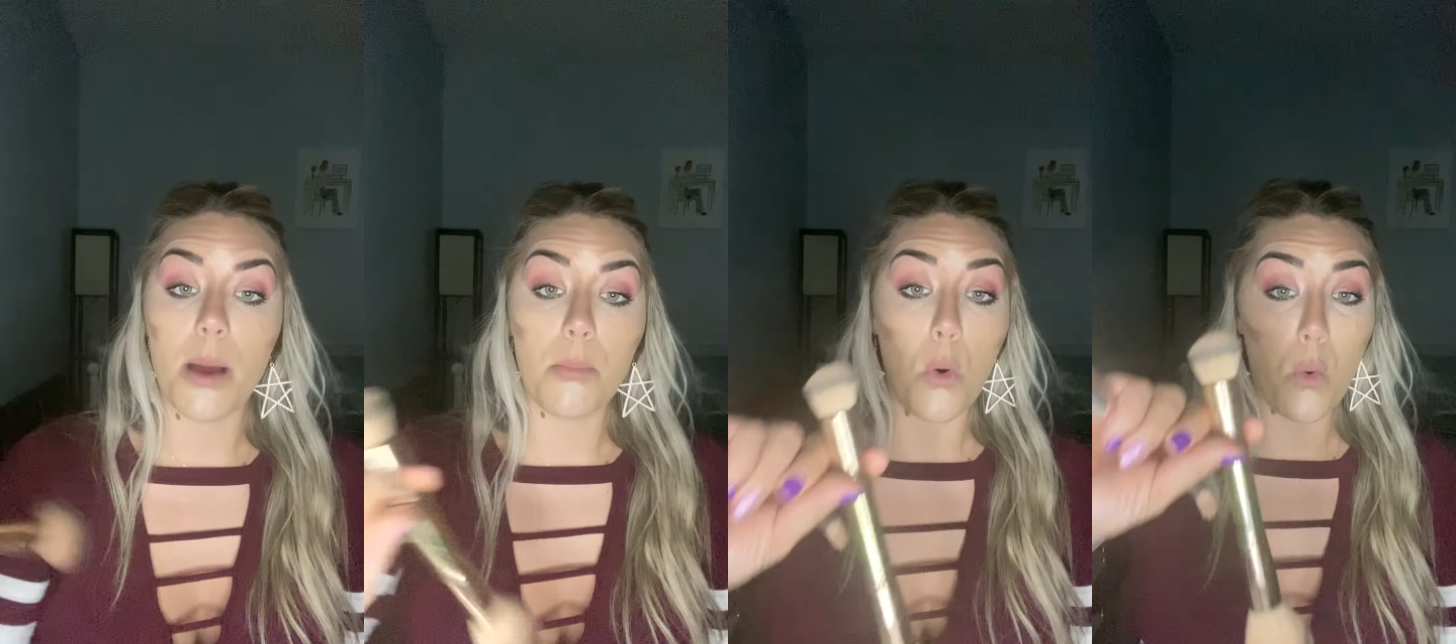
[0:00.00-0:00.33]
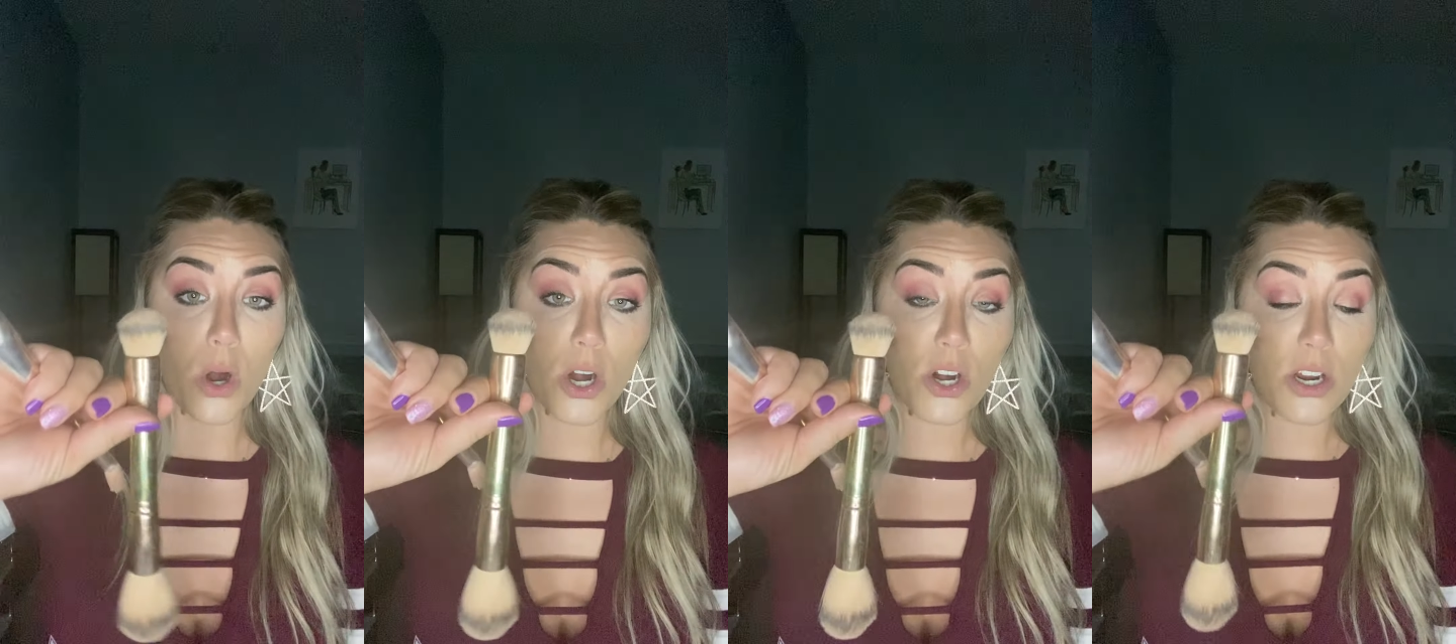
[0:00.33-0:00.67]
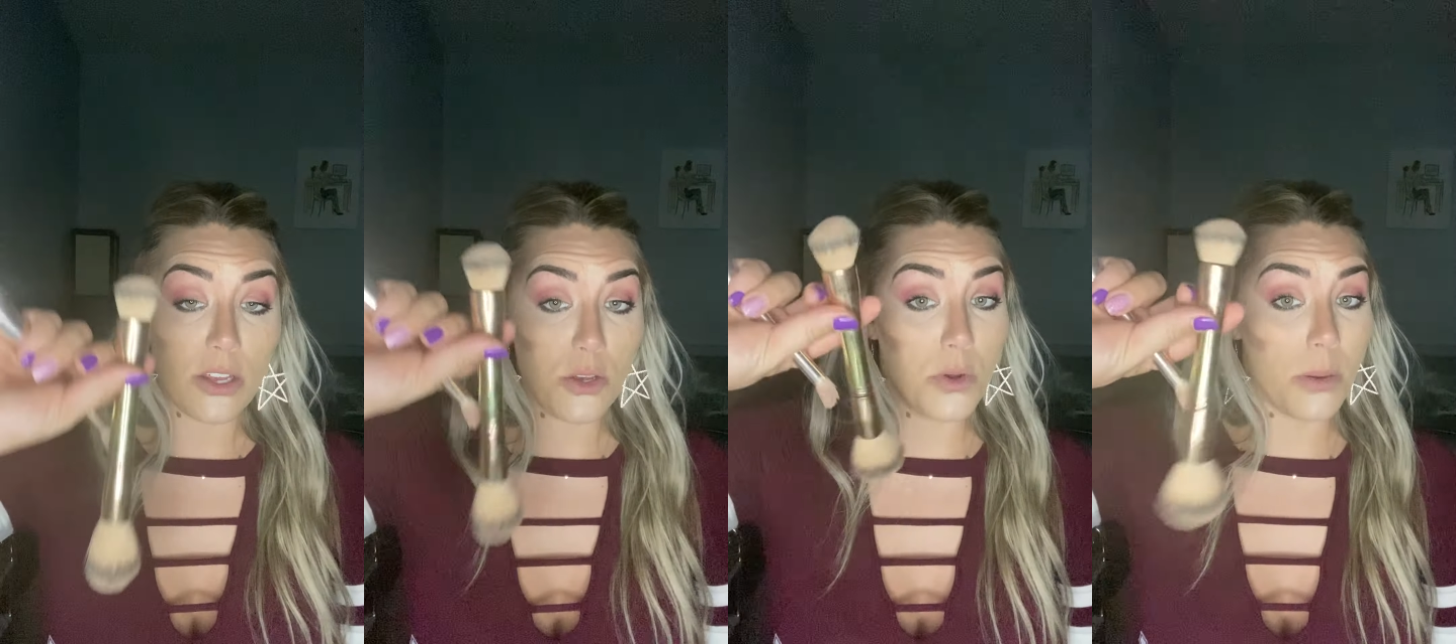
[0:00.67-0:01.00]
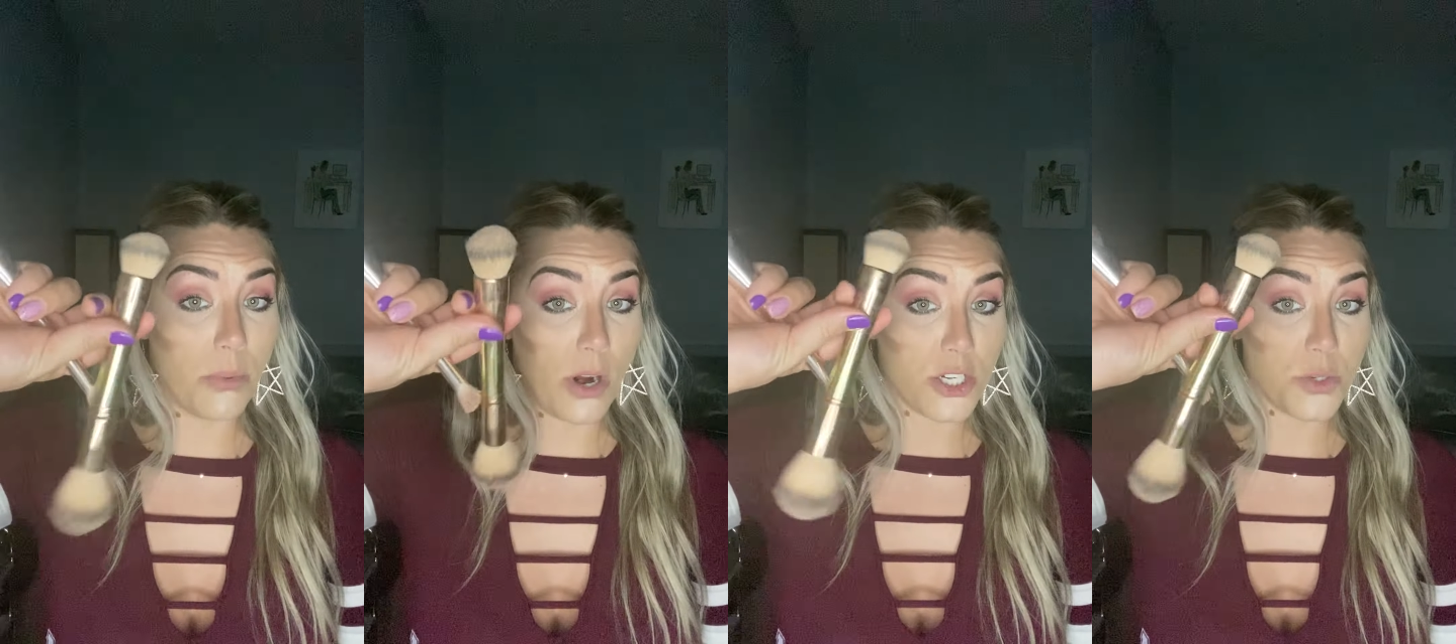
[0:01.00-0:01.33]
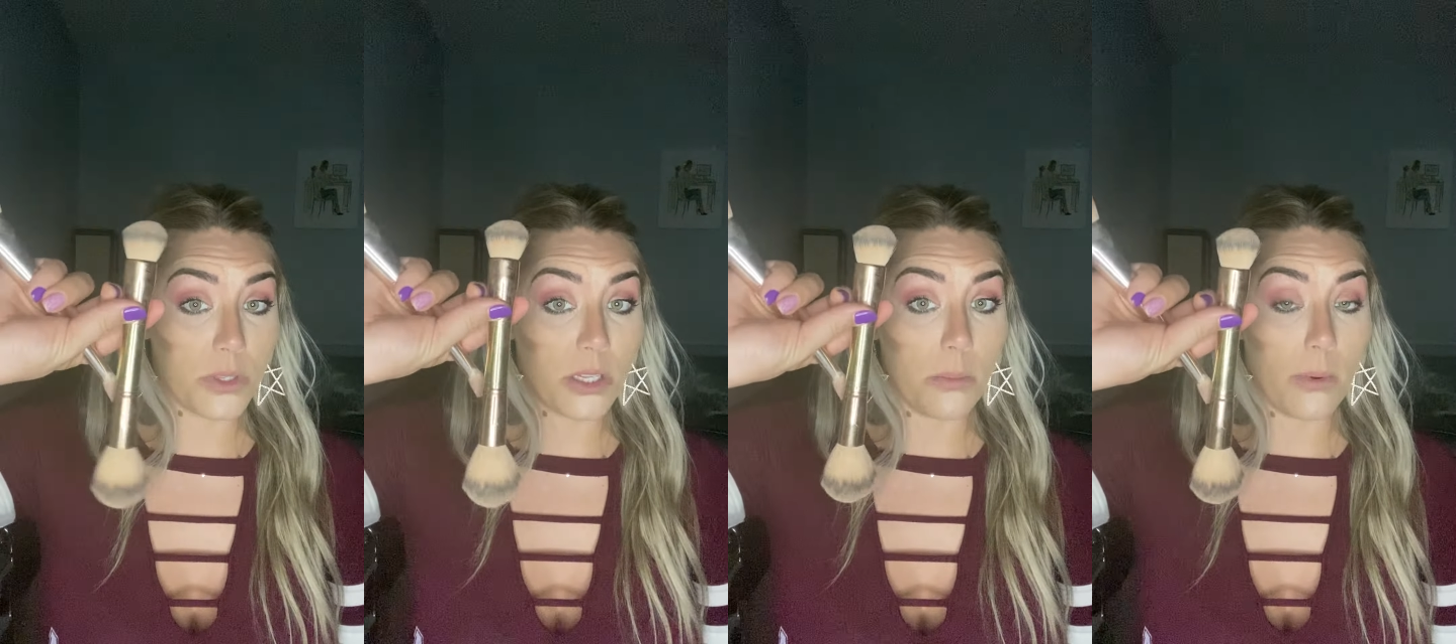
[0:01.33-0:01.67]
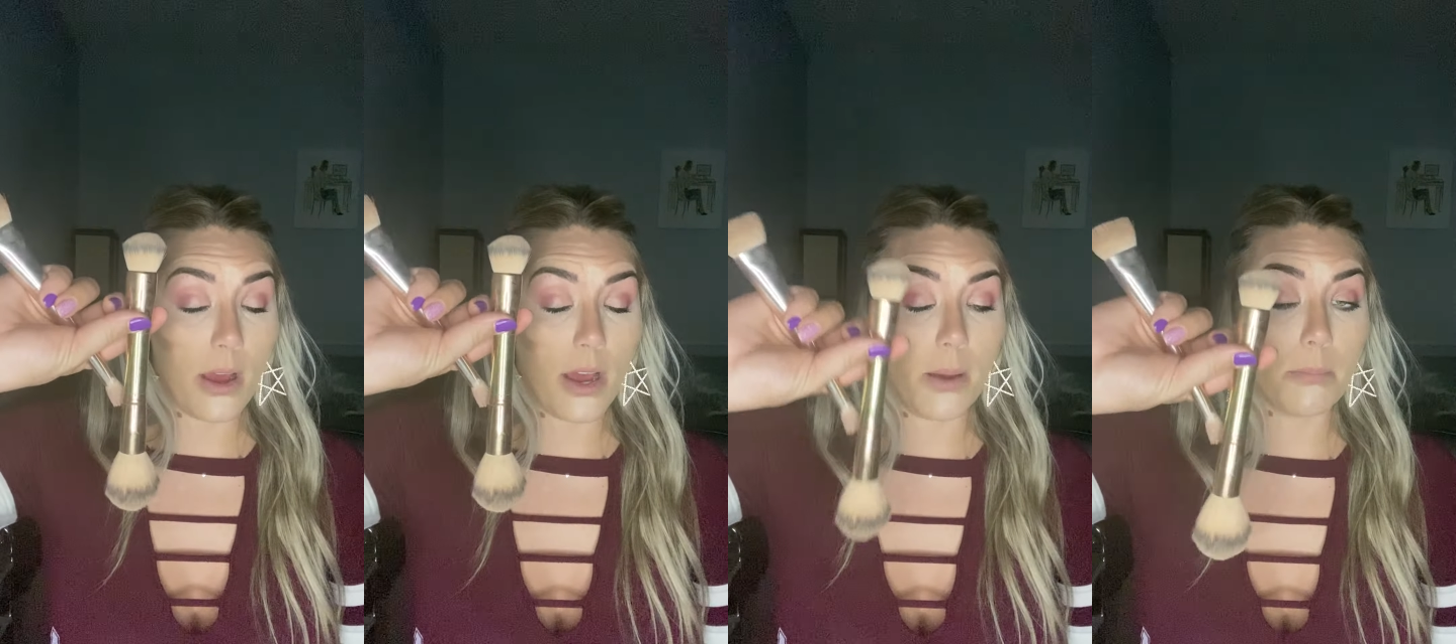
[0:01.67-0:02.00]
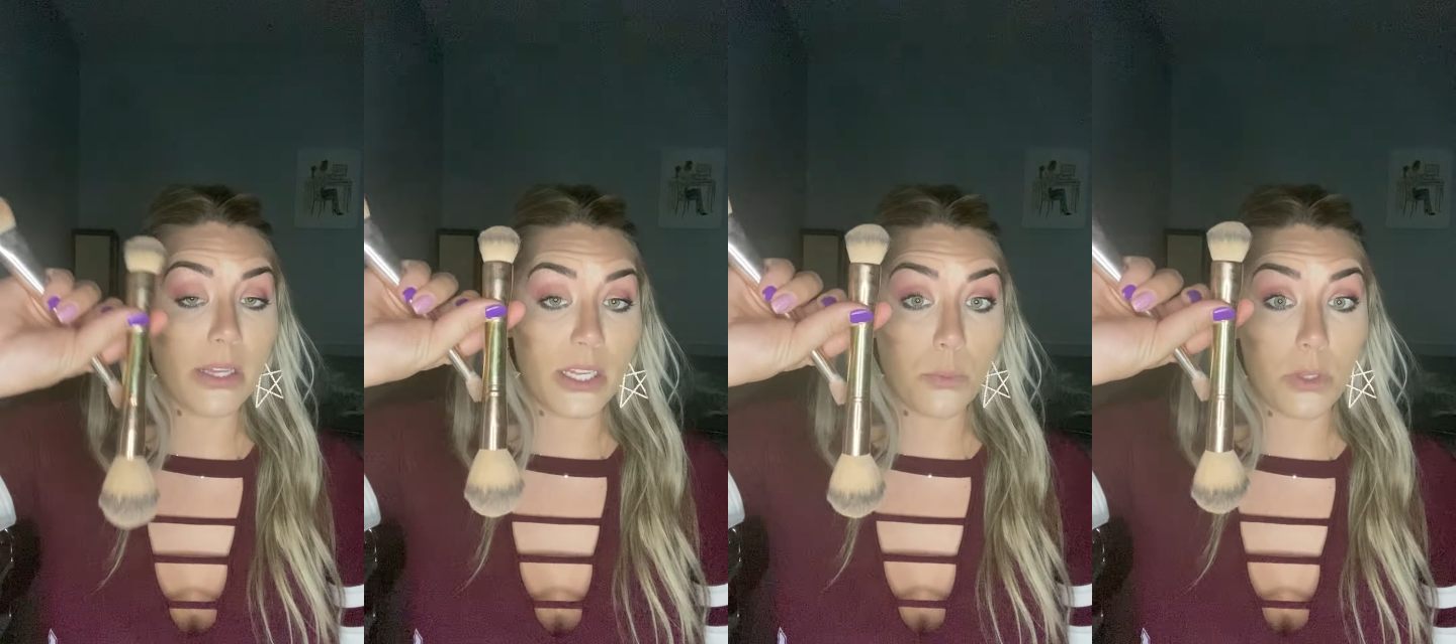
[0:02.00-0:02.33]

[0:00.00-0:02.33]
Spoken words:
or you can brush with the blend